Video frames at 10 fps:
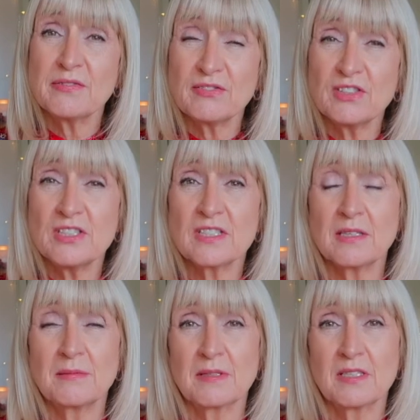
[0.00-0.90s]
different.
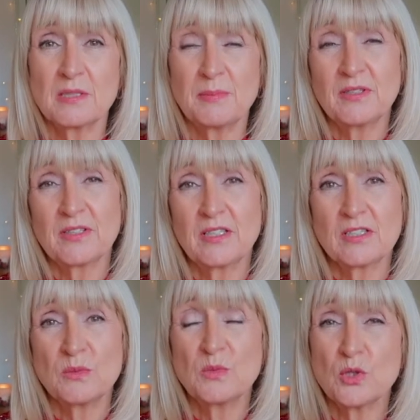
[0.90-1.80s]
I'm going to be looking at
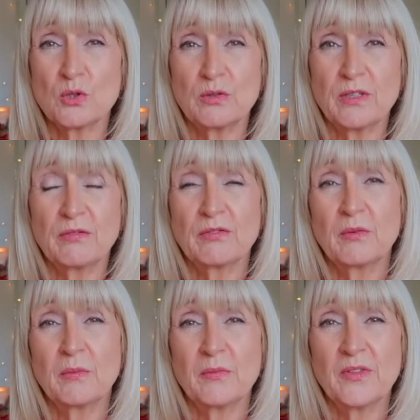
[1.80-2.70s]
some jewellery
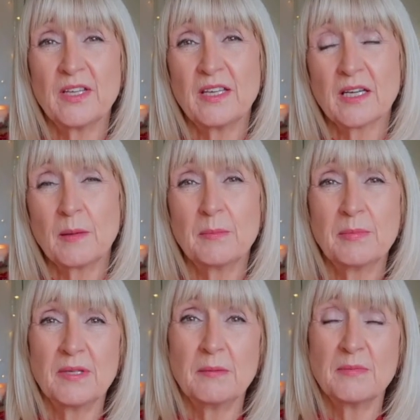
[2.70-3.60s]
from the
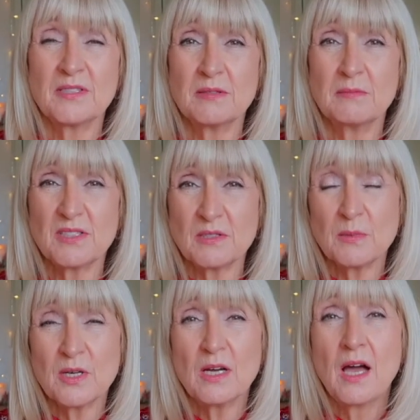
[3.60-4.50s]
company
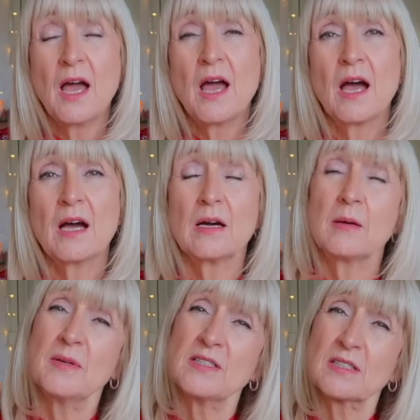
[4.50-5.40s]
Missoma.
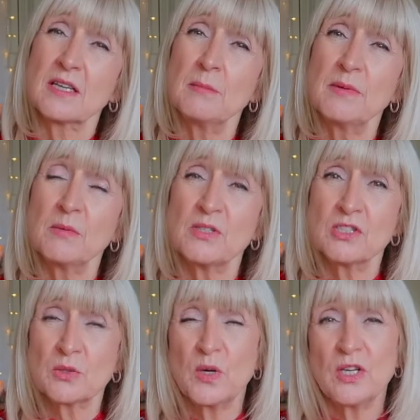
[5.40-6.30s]
Um, it's a company which
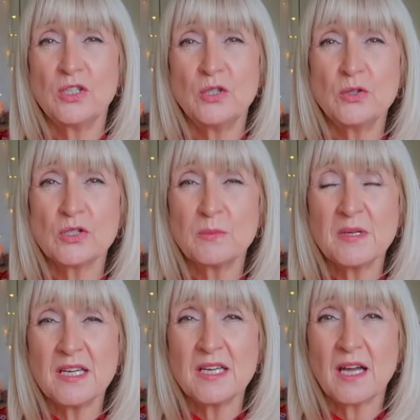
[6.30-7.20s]
is quite new to
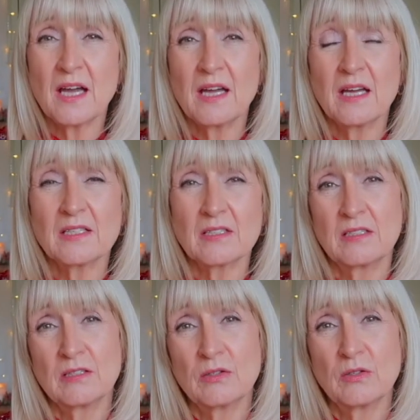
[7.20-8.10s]
me and I
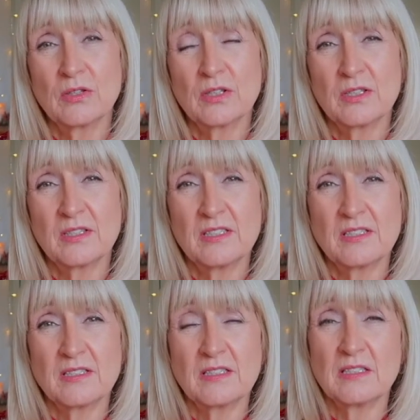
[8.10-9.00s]
know that
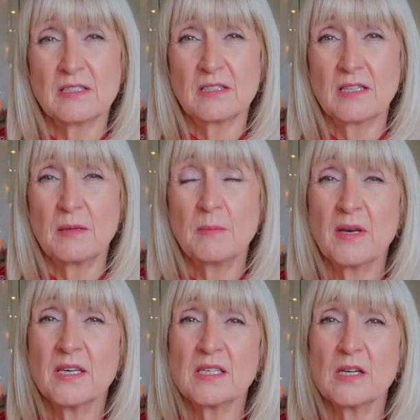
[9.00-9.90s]
this is the
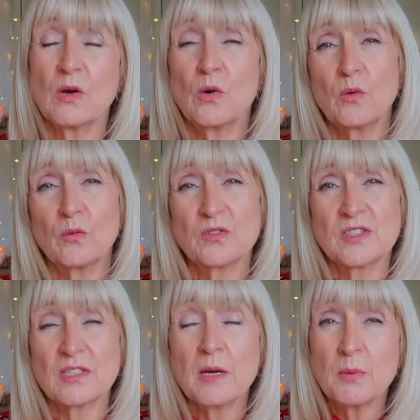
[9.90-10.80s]
Monday of
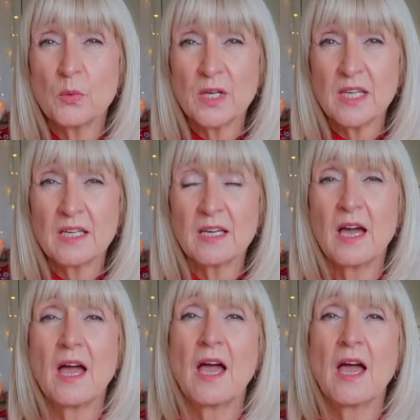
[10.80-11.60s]
Cyber Week